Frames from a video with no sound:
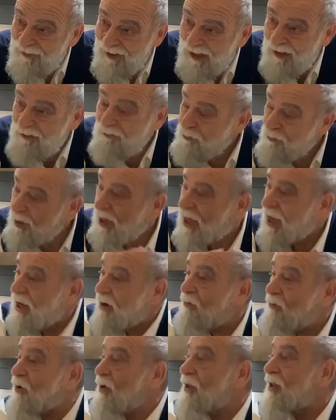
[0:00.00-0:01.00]
And we
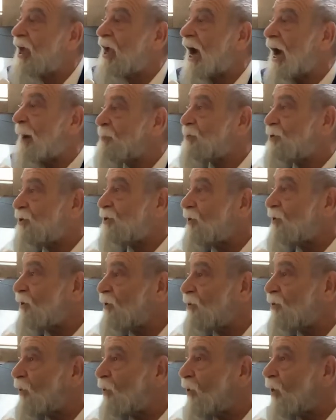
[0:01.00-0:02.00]
were the
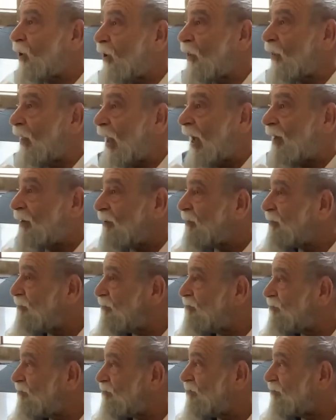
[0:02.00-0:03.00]
obstacle to all that.
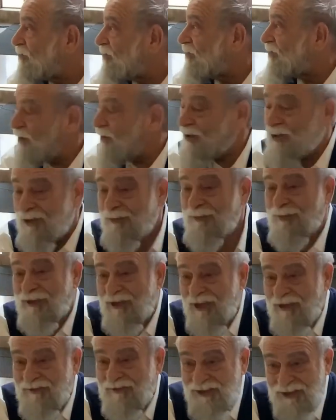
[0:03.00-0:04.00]
Would you
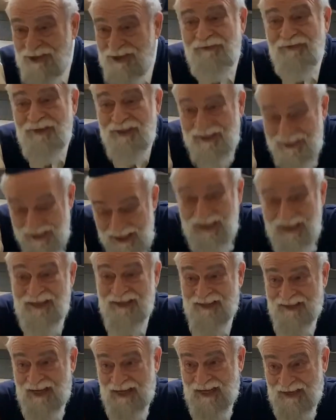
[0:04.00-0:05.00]
believe it? Did you ever think
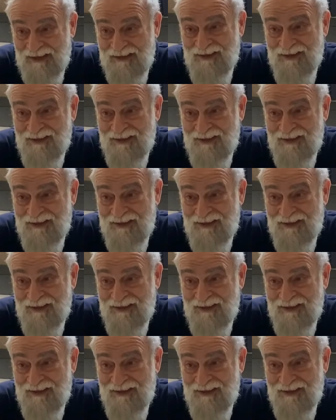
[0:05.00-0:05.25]
of that?